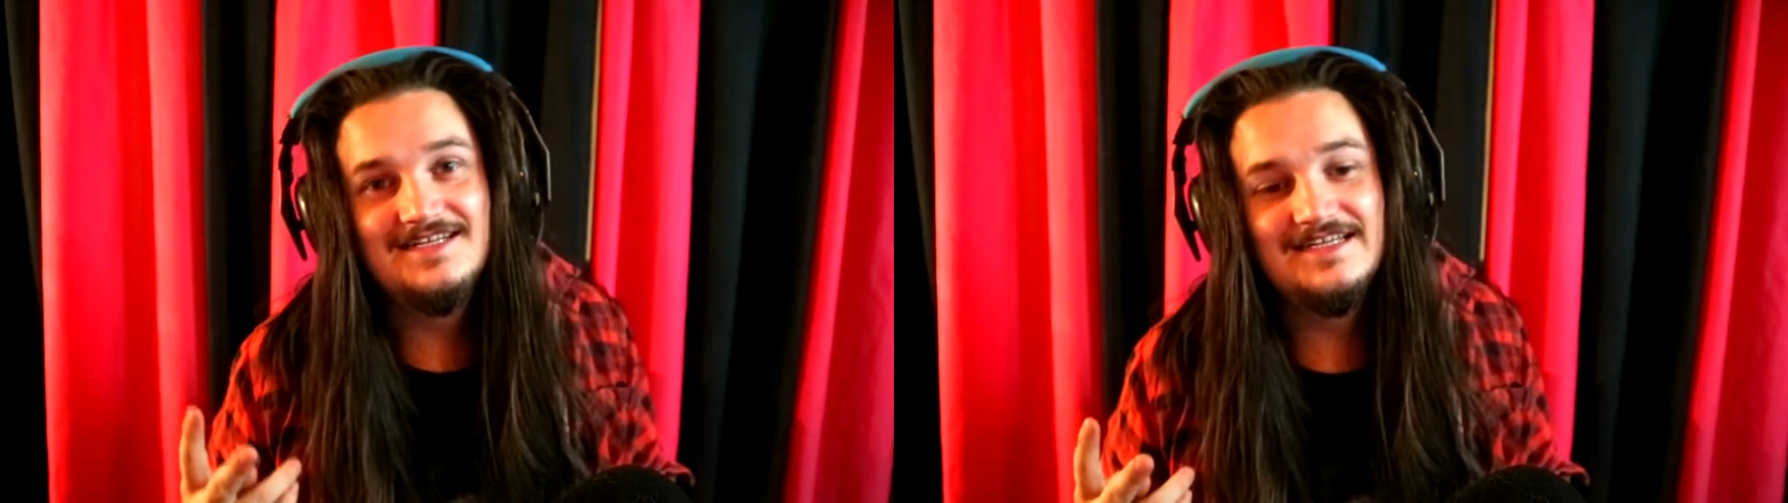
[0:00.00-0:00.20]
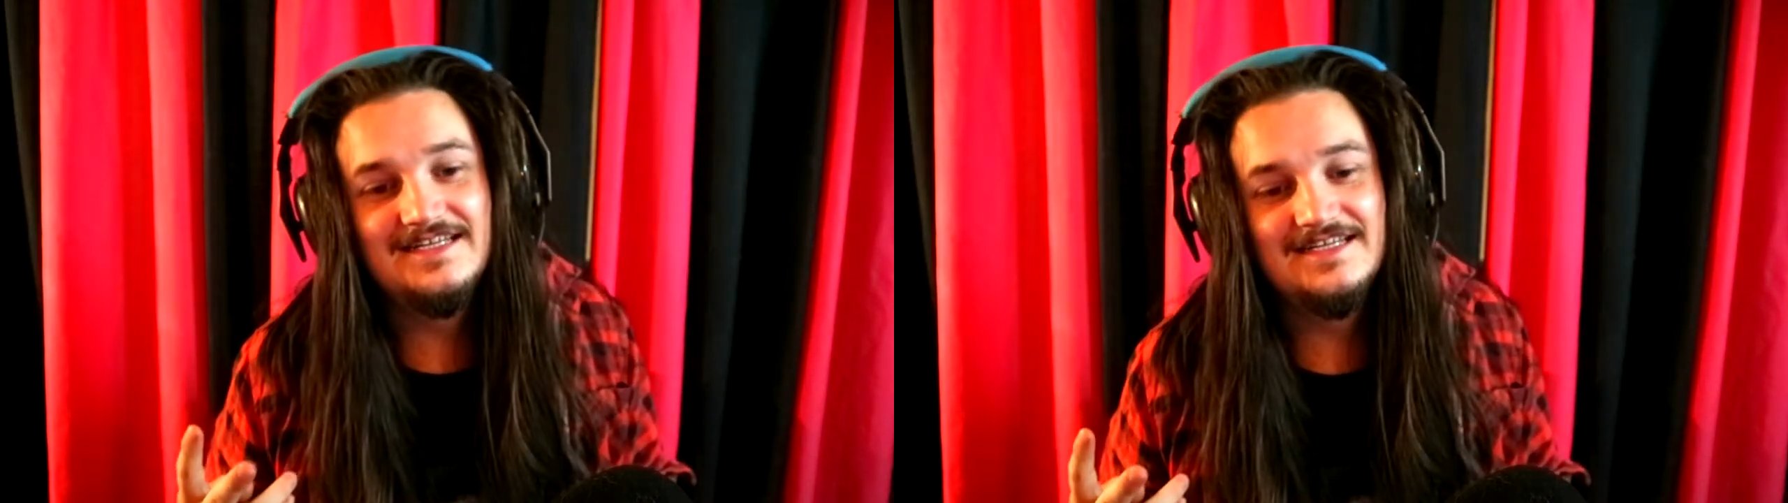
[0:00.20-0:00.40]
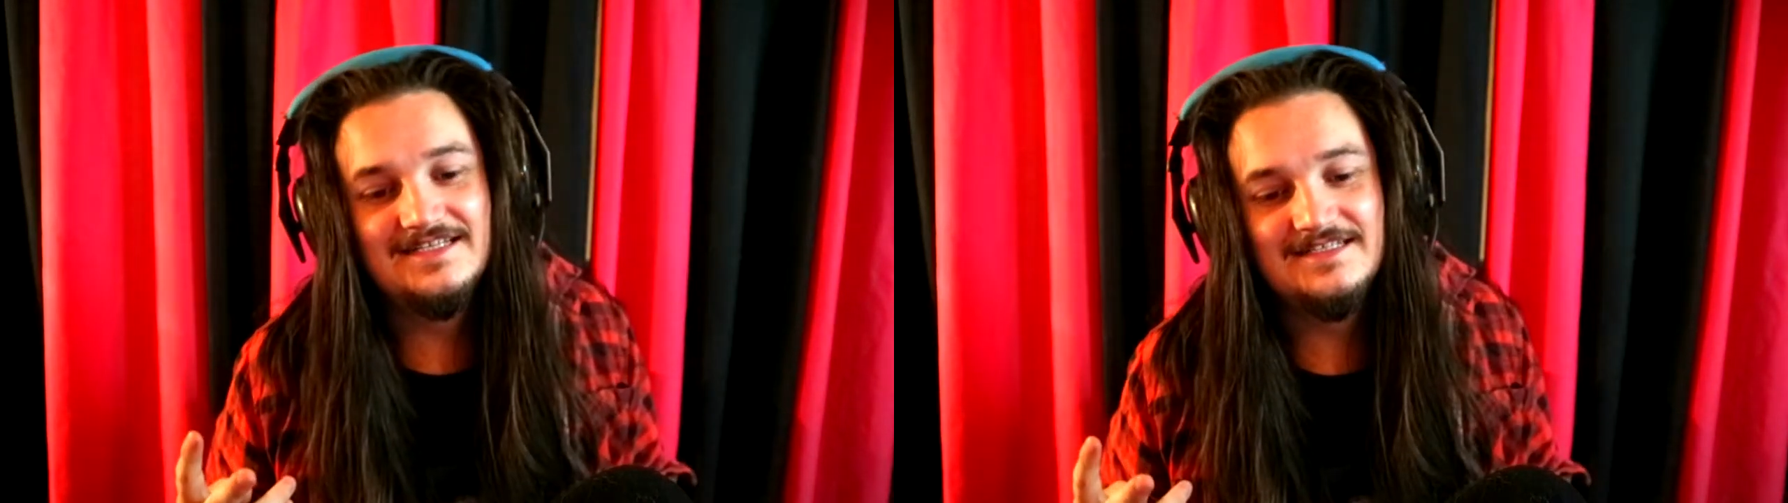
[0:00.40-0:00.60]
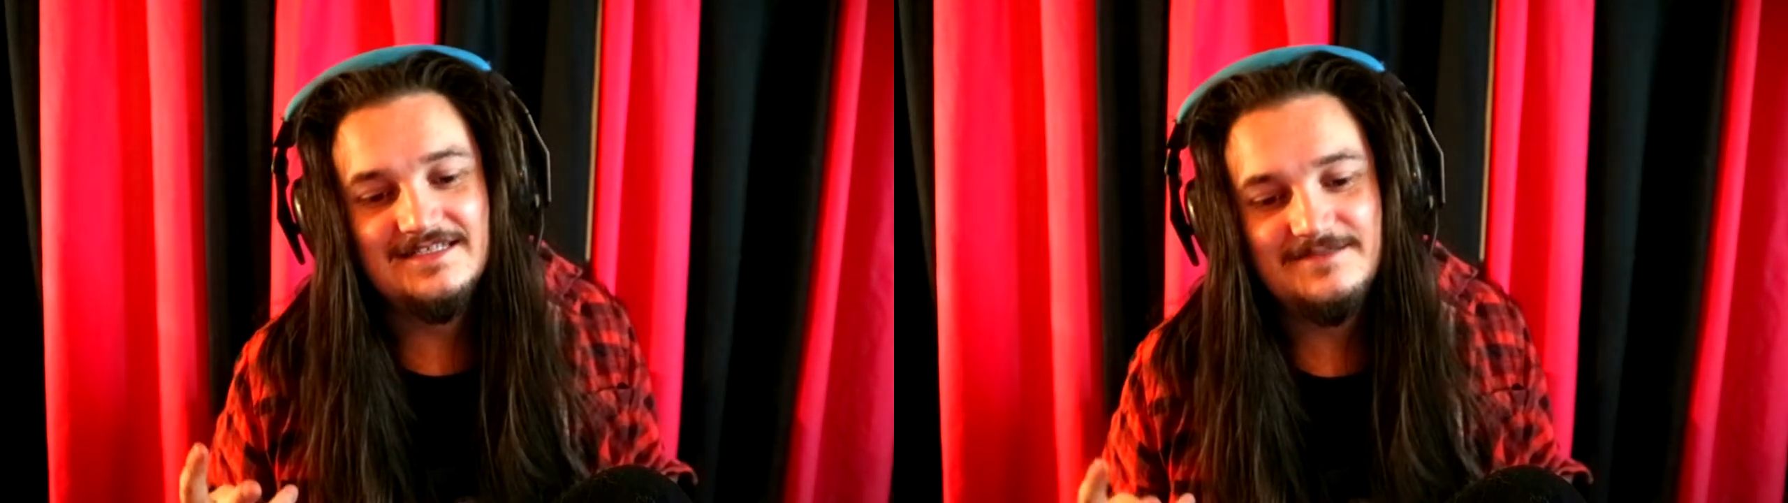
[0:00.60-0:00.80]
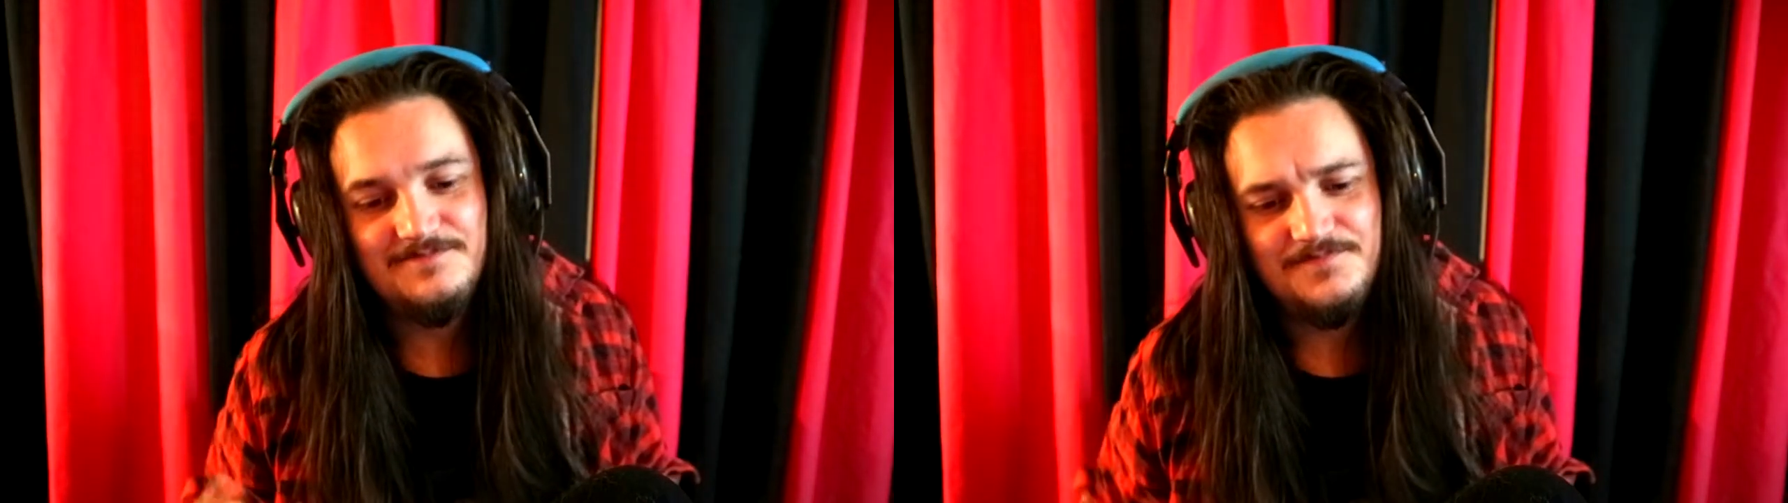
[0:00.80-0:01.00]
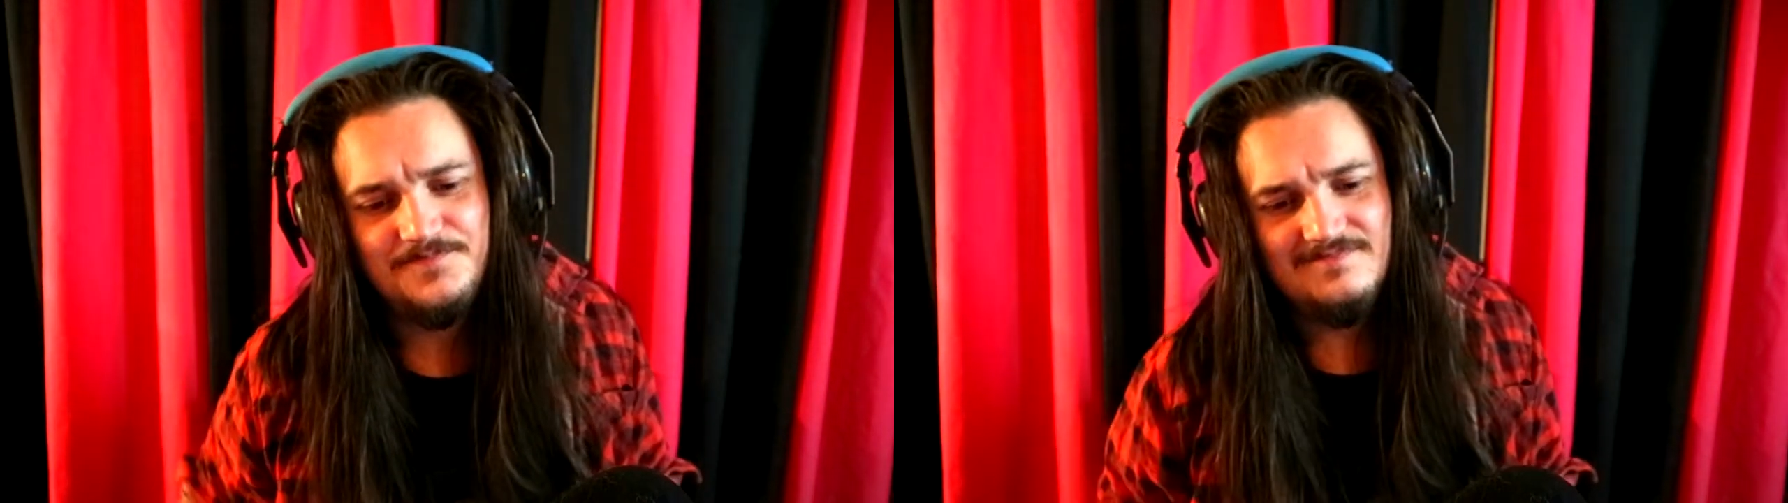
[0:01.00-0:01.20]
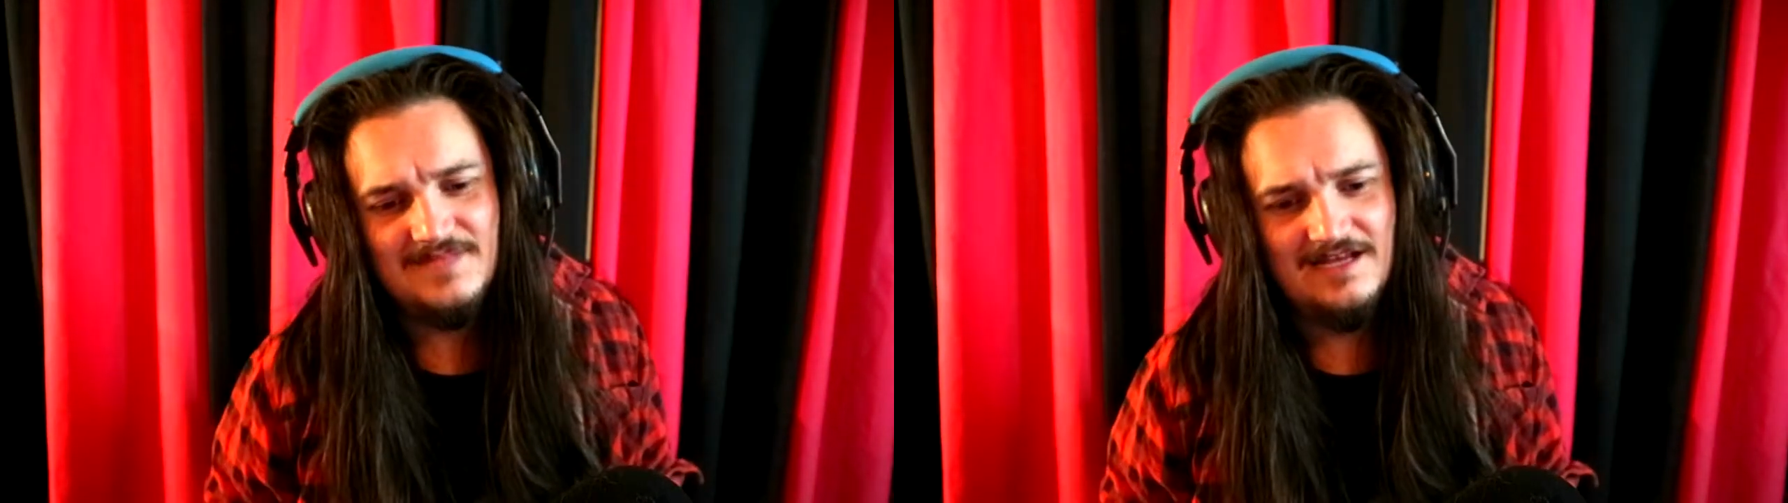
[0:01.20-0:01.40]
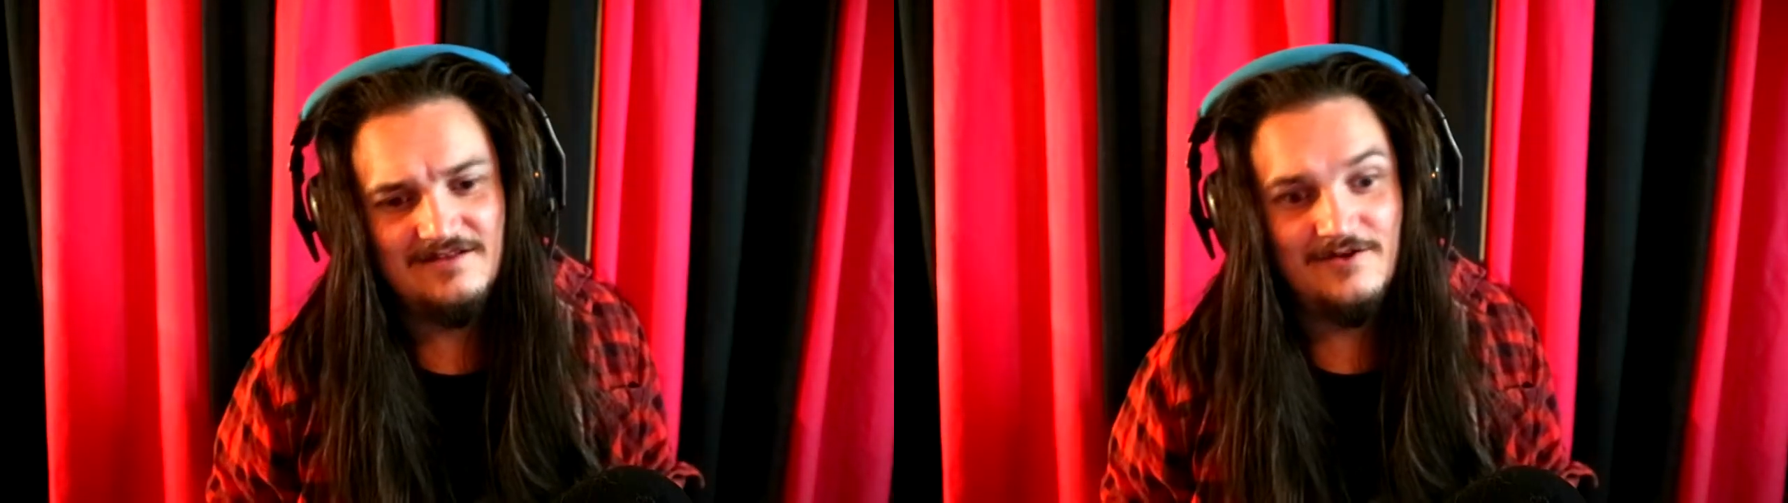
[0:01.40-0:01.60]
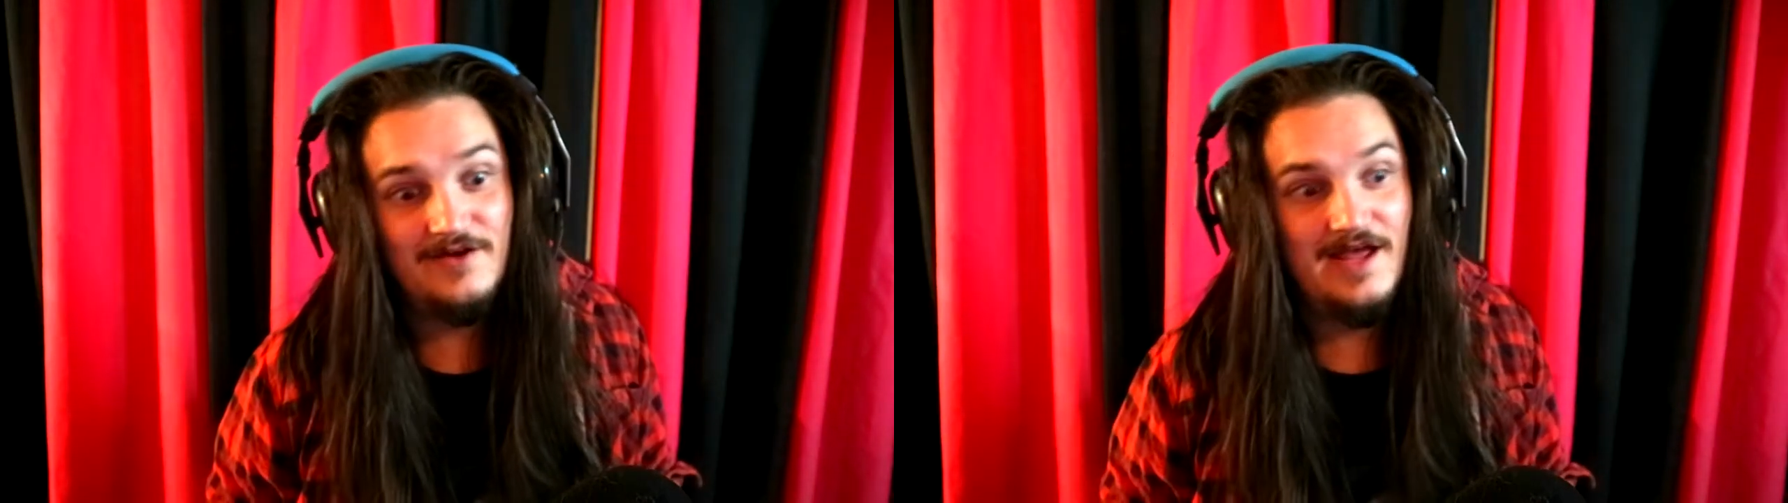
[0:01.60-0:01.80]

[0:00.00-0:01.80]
and a lot